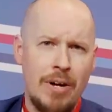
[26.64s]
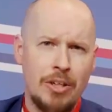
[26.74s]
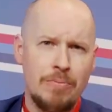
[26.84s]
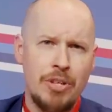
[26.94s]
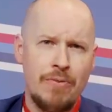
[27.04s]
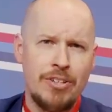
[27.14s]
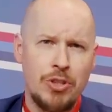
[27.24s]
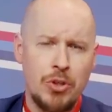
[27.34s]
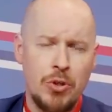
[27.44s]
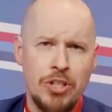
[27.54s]
welcome to the
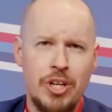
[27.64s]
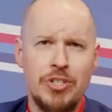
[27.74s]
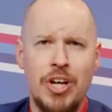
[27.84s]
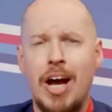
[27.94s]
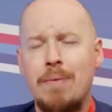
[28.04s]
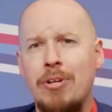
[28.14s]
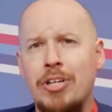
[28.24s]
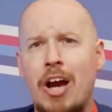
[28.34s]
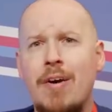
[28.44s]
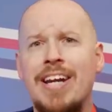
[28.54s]
WrestleTalk News. I'm
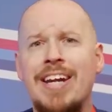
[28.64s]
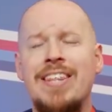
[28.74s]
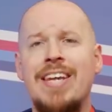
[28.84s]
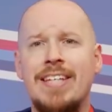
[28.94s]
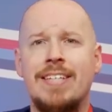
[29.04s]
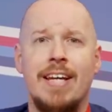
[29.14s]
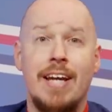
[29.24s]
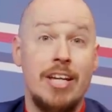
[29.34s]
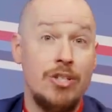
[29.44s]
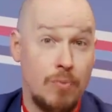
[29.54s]
Luke Owen and this
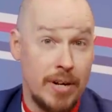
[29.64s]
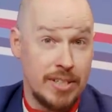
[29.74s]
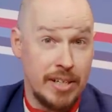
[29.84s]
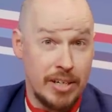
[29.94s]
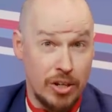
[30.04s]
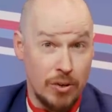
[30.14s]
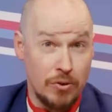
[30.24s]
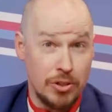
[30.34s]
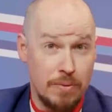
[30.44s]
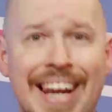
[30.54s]
is Wrestling
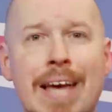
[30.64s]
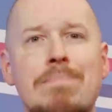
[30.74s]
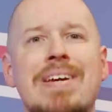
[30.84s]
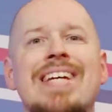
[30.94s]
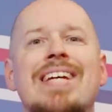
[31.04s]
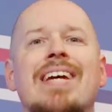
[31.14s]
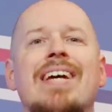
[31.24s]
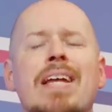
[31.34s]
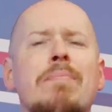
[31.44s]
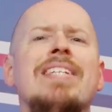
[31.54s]
News. Let me
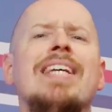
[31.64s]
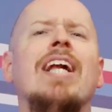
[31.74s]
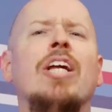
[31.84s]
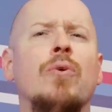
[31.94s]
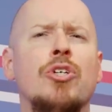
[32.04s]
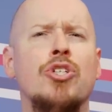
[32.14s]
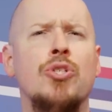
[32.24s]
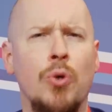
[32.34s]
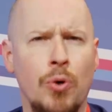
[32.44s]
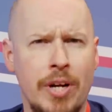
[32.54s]
tell you a
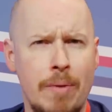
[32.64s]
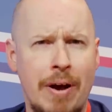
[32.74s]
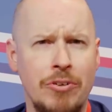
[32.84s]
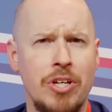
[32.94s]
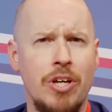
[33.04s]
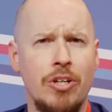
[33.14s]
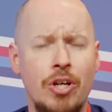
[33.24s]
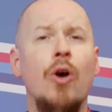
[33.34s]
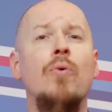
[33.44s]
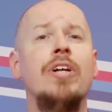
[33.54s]
story about
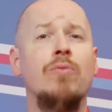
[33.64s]
Cody